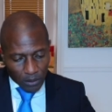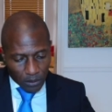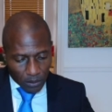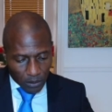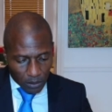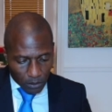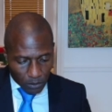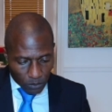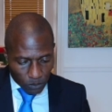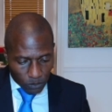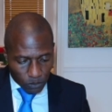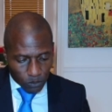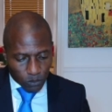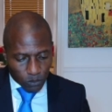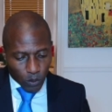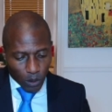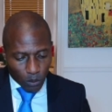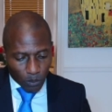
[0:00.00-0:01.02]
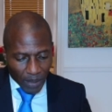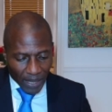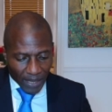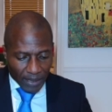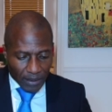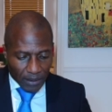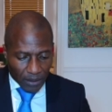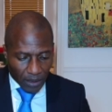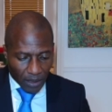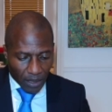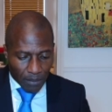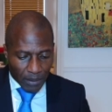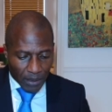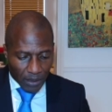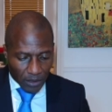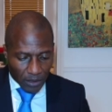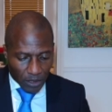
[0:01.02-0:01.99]
To roll back in time
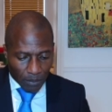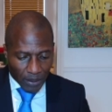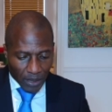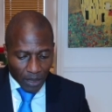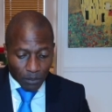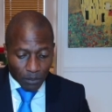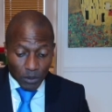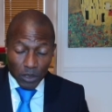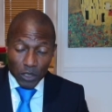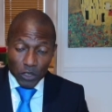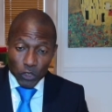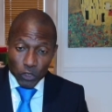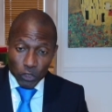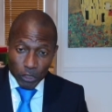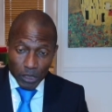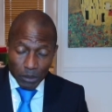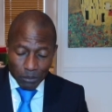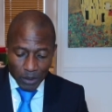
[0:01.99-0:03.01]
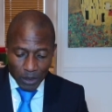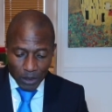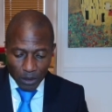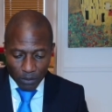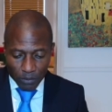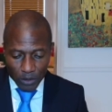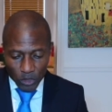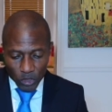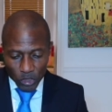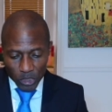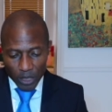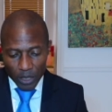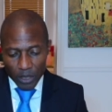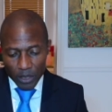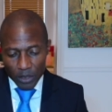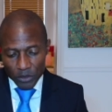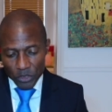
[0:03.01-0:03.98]
in the summing up to the treatment of the
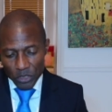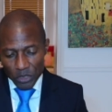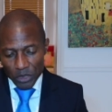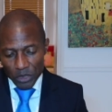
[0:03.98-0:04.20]
charged